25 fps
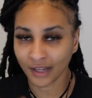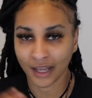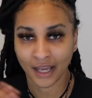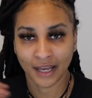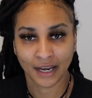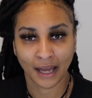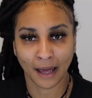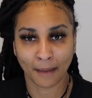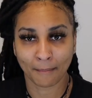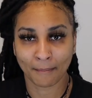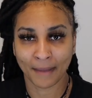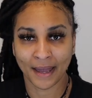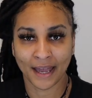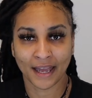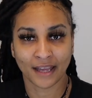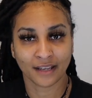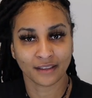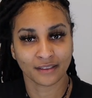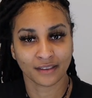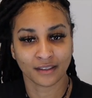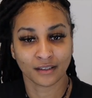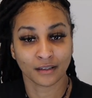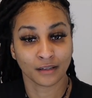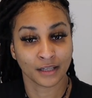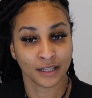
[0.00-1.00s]
And
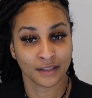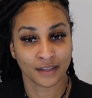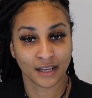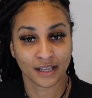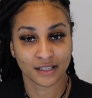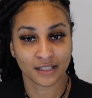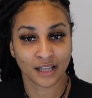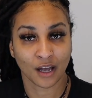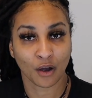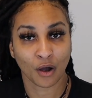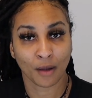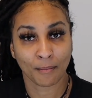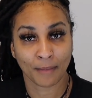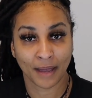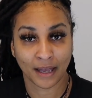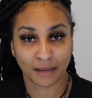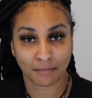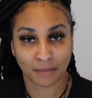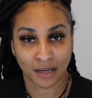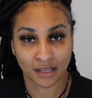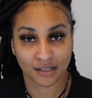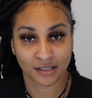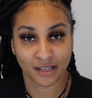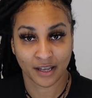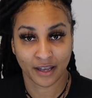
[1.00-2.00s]
and that's how I make
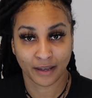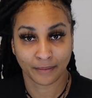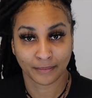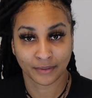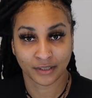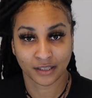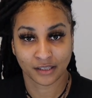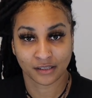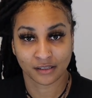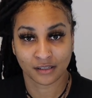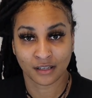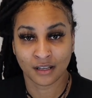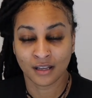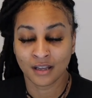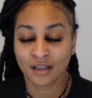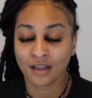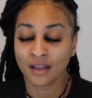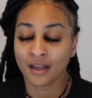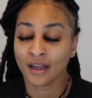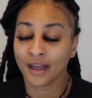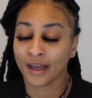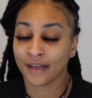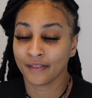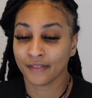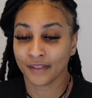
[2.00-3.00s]
my tablets.
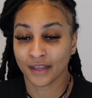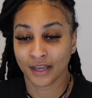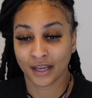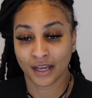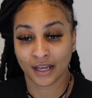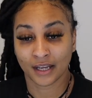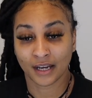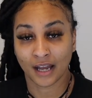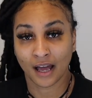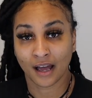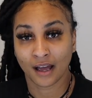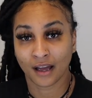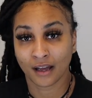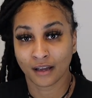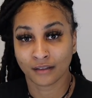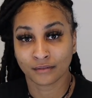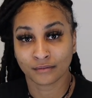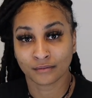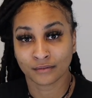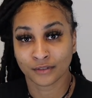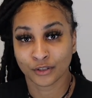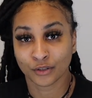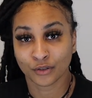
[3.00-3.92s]
And then I,